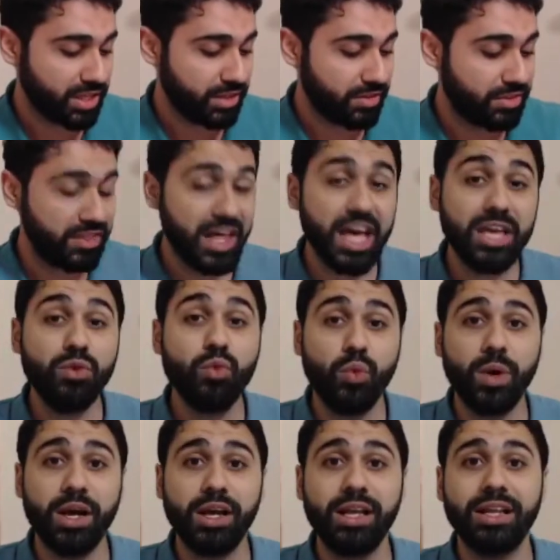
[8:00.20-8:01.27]
they
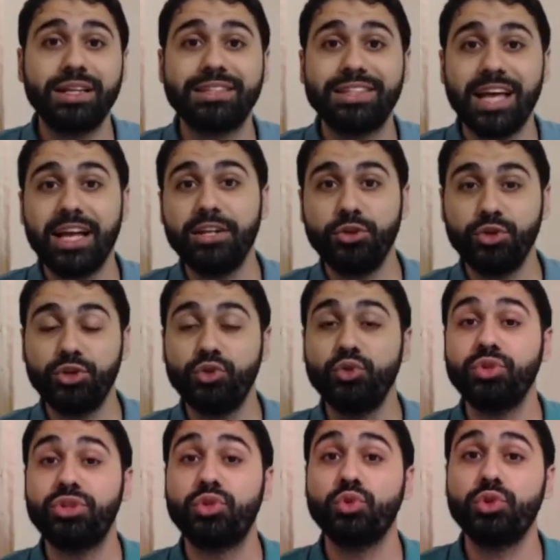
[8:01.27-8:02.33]
will tell you
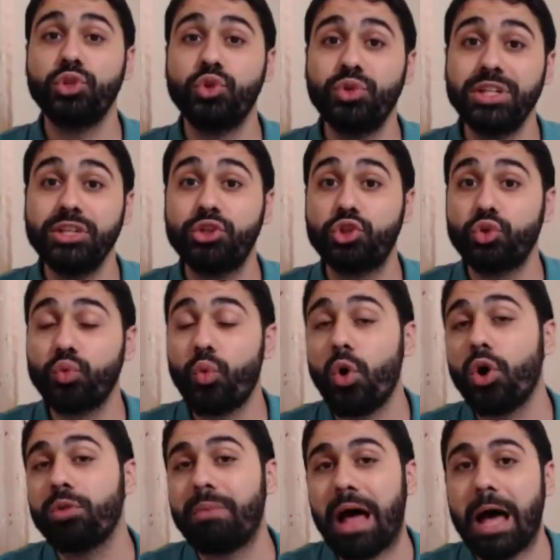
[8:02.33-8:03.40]
you need to
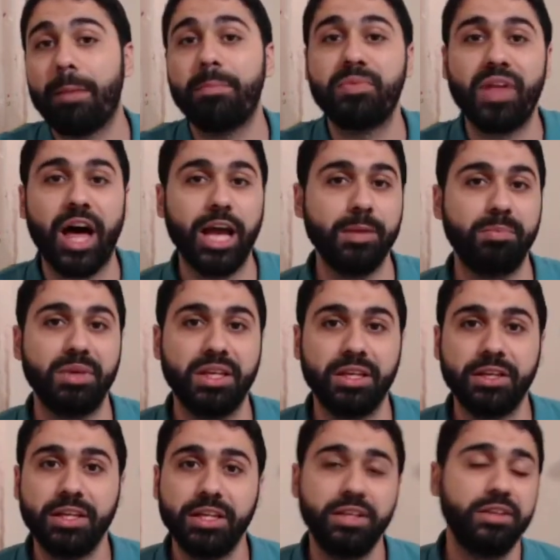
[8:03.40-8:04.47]
warm up the IP.
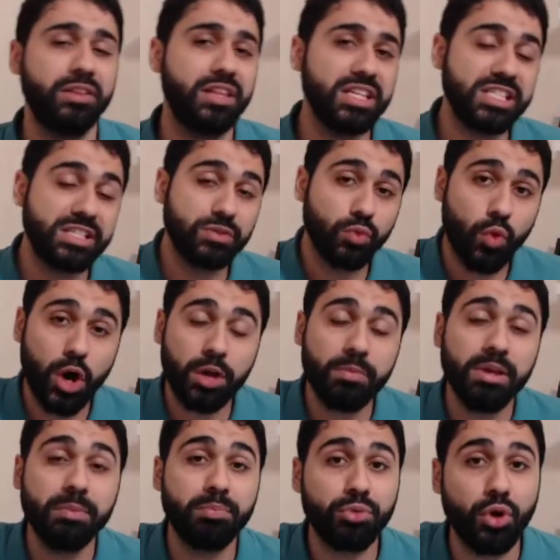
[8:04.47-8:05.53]
This
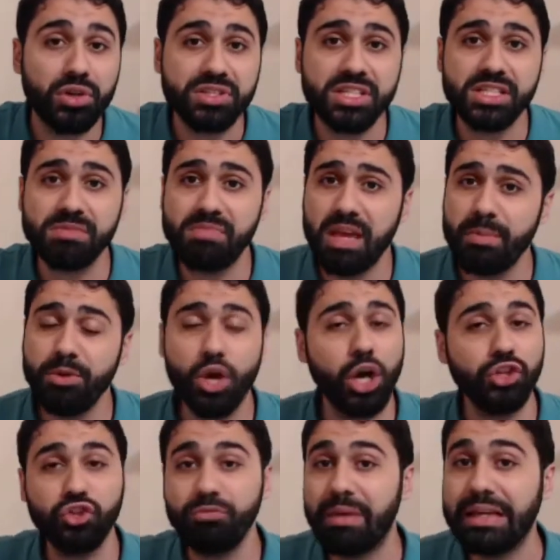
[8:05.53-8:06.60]
warming process may be
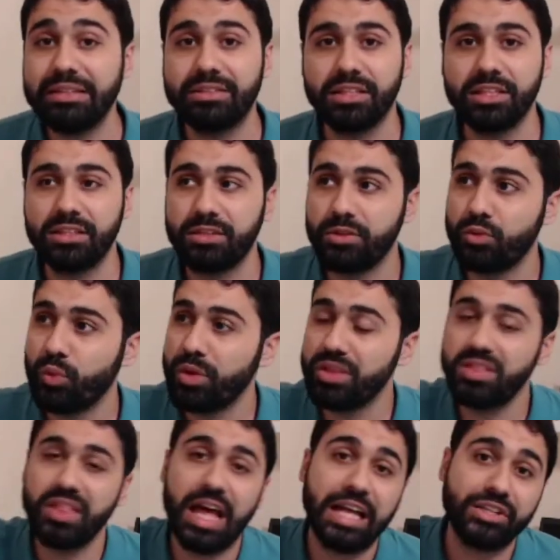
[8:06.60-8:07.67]
automated
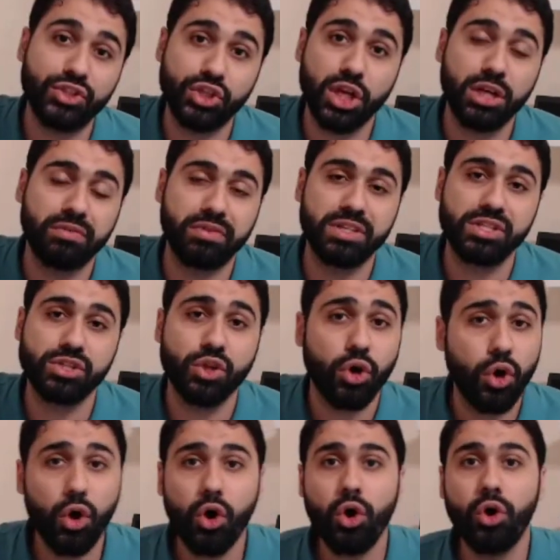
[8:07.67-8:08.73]
with that service,
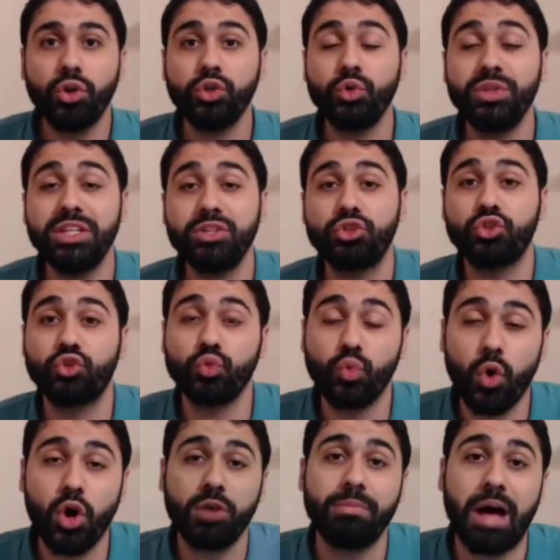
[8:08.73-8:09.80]
or you need to
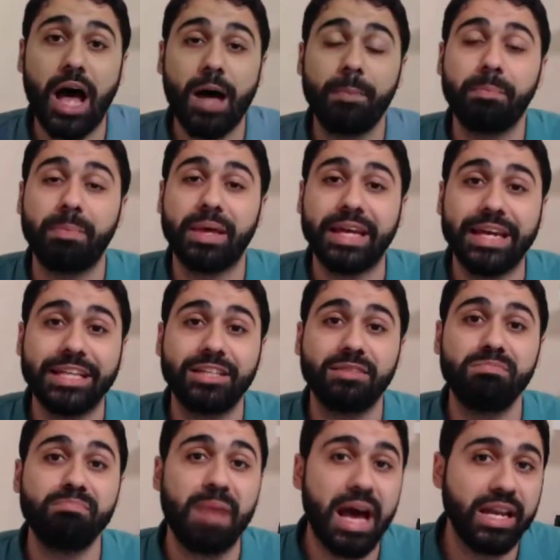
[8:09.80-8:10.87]
warm up
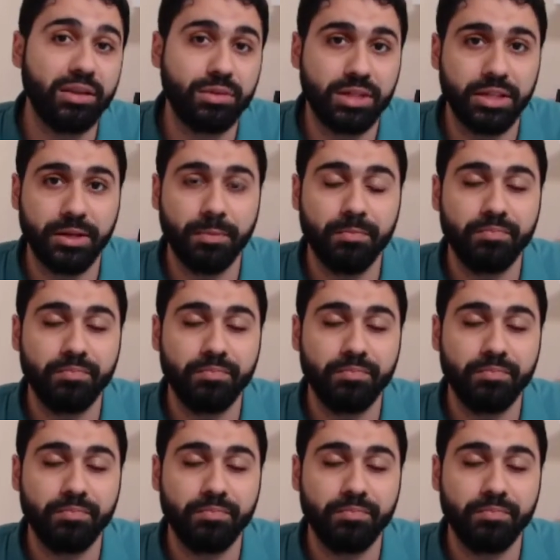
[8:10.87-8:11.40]
it manually.